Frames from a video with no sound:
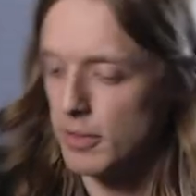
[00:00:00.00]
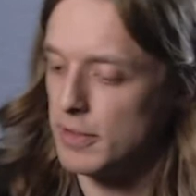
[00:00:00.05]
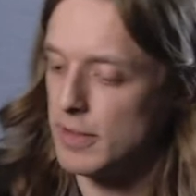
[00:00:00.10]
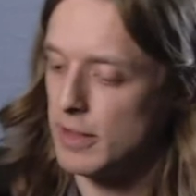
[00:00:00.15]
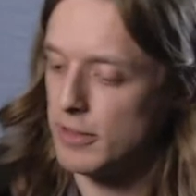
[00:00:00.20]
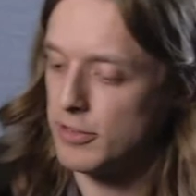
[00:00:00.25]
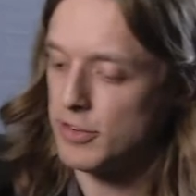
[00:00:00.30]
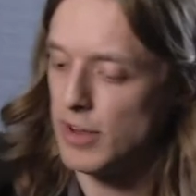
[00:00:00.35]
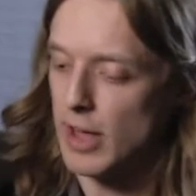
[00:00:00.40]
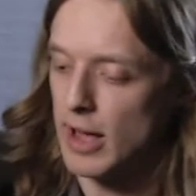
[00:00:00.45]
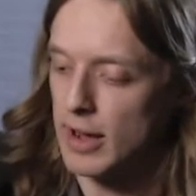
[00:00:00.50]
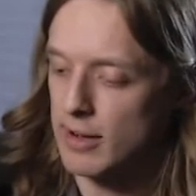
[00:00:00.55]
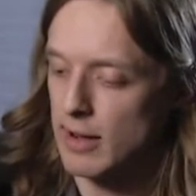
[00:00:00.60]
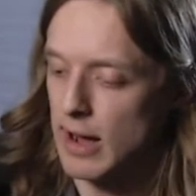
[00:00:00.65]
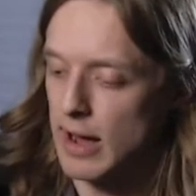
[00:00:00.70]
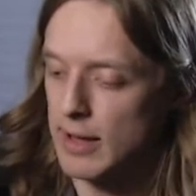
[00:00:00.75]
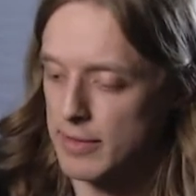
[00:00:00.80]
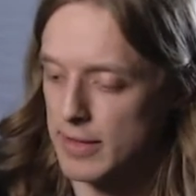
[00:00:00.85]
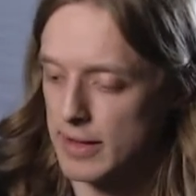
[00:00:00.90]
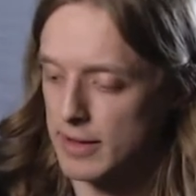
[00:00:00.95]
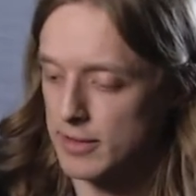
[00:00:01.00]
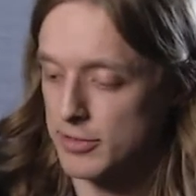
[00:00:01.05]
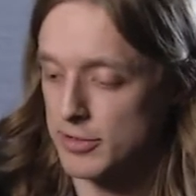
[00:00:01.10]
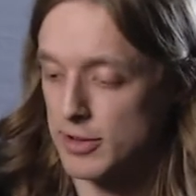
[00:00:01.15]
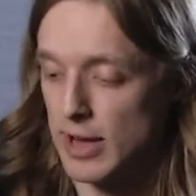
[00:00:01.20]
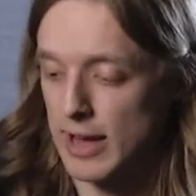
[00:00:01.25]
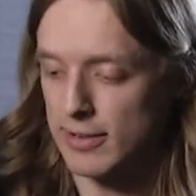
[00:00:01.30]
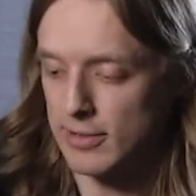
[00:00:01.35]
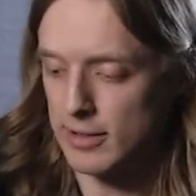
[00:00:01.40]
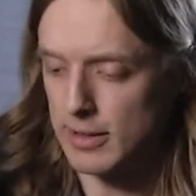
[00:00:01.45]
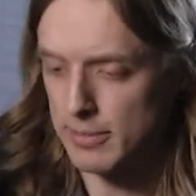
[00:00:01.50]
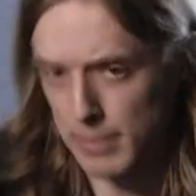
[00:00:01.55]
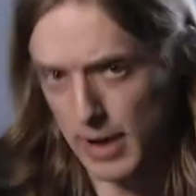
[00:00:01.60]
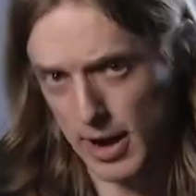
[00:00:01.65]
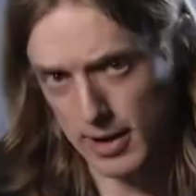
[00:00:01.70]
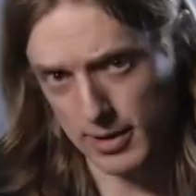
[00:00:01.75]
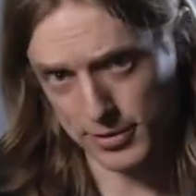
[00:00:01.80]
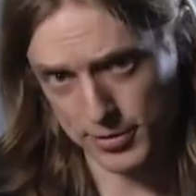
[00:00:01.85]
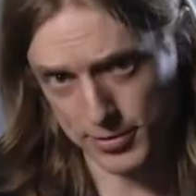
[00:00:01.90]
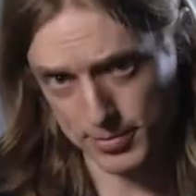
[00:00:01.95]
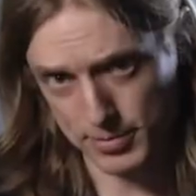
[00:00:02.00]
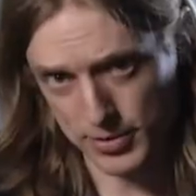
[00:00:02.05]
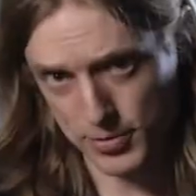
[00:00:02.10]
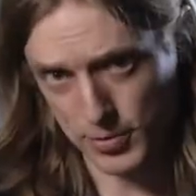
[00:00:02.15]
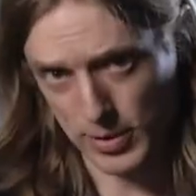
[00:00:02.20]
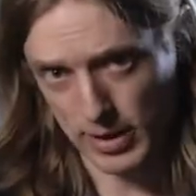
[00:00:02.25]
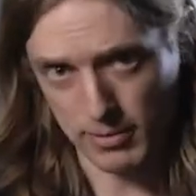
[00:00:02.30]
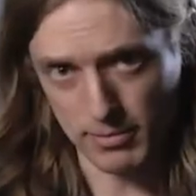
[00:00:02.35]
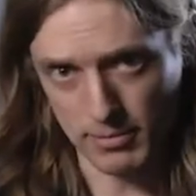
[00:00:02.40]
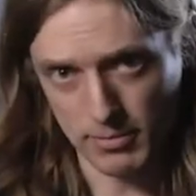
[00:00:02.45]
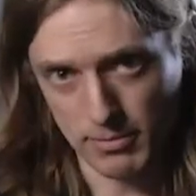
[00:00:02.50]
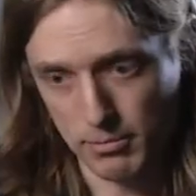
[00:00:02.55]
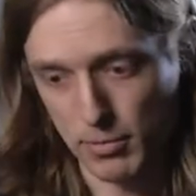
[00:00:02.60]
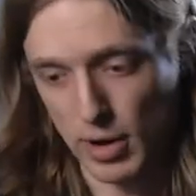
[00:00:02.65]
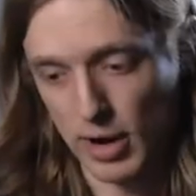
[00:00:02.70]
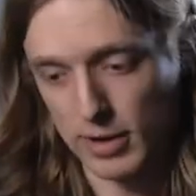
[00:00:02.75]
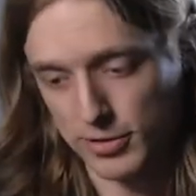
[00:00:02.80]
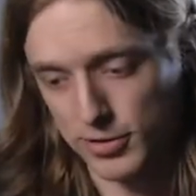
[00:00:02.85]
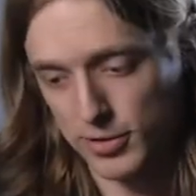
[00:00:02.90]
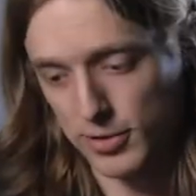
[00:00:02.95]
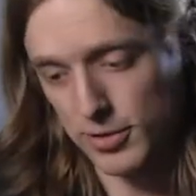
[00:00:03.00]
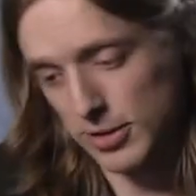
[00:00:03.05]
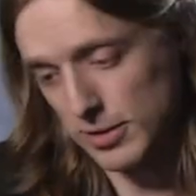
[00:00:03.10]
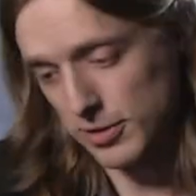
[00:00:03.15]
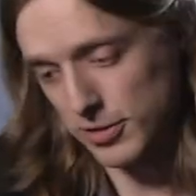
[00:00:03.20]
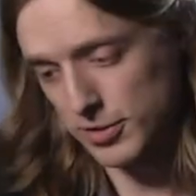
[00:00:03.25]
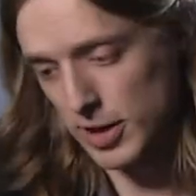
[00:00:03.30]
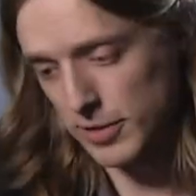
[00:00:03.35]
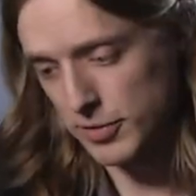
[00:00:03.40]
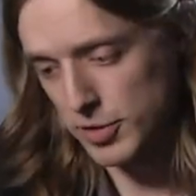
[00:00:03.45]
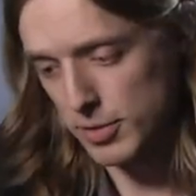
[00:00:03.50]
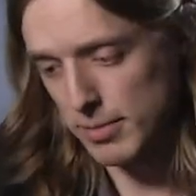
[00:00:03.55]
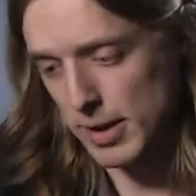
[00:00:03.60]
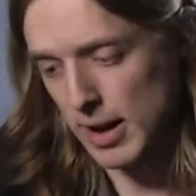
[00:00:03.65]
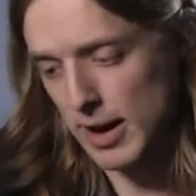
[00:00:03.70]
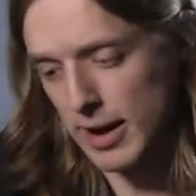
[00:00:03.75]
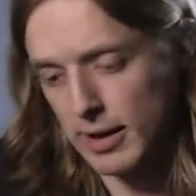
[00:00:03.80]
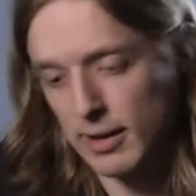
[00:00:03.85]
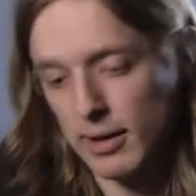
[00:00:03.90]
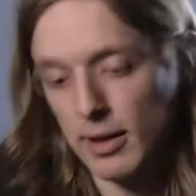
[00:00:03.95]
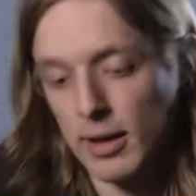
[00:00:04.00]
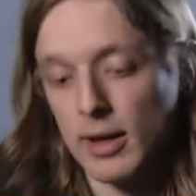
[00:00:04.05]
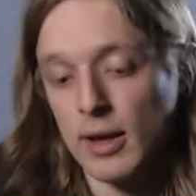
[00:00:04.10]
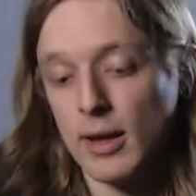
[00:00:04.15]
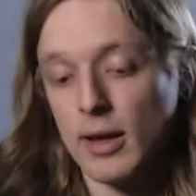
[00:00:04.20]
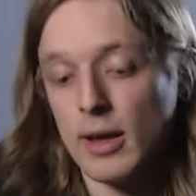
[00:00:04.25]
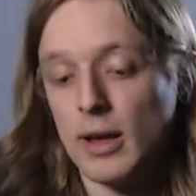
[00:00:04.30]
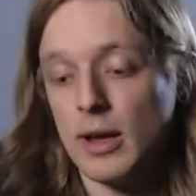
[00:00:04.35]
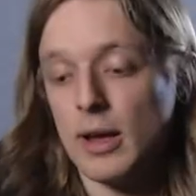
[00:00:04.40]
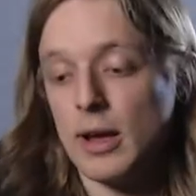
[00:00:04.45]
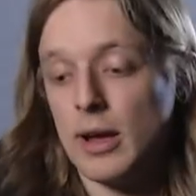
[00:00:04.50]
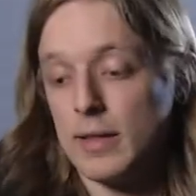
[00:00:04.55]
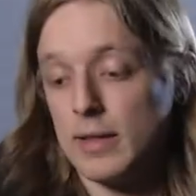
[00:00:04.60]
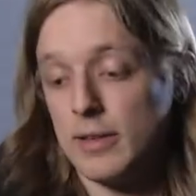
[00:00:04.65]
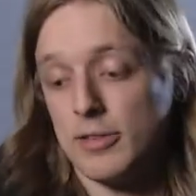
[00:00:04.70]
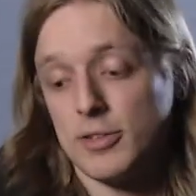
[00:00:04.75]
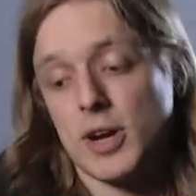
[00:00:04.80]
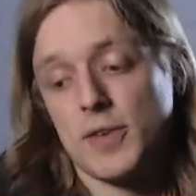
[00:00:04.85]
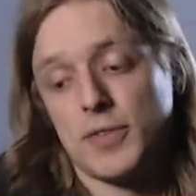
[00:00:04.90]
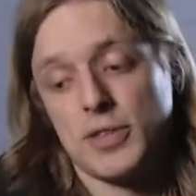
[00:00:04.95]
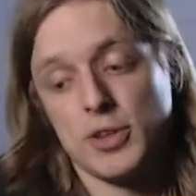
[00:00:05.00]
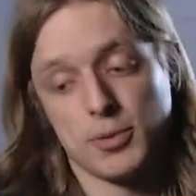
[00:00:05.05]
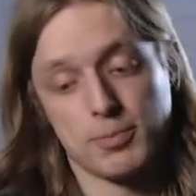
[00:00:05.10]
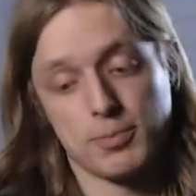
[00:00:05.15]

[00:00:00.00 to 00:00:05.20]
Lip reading: This deck, I think, is nicely balanced between monsters and stuff to buy. The stuff that you're